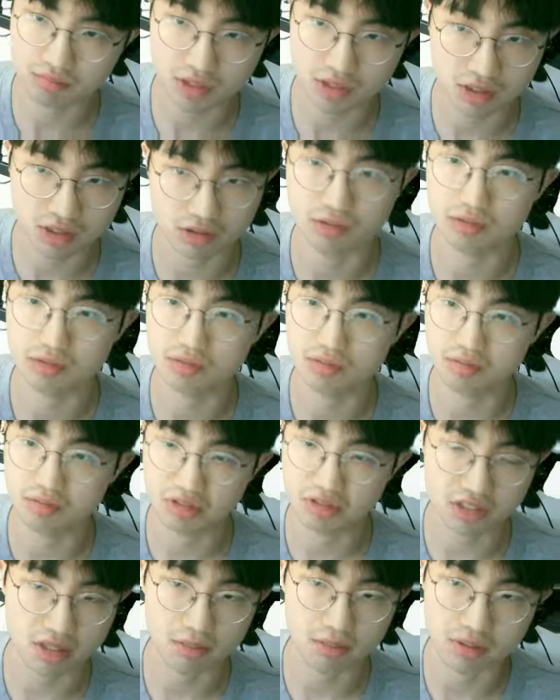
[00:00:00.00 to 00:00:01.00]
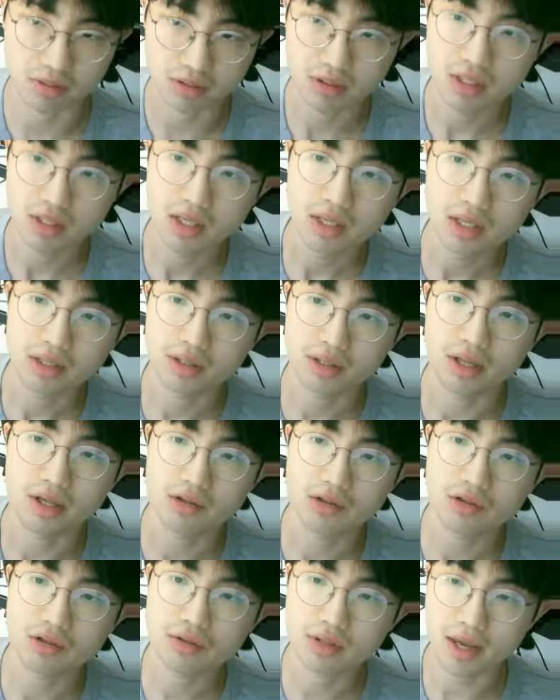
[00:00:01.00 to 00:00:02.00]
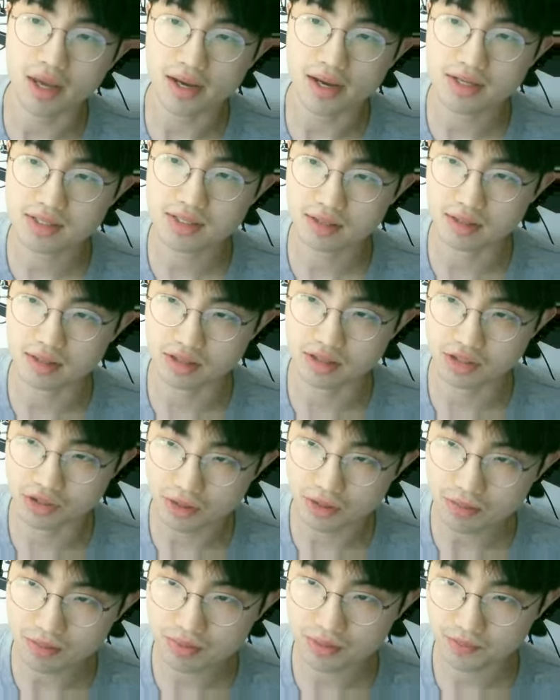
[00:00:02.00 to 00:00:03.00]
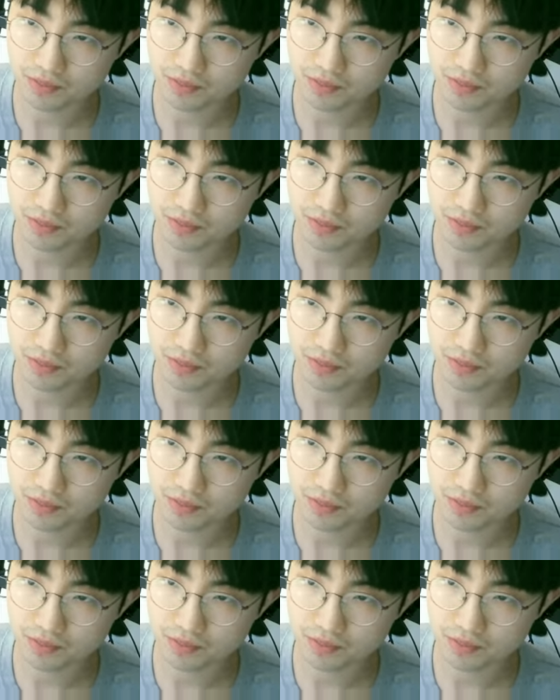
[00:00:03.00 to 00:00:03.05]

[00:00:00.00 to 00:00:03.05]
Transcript: is good example. Then you taste the soup,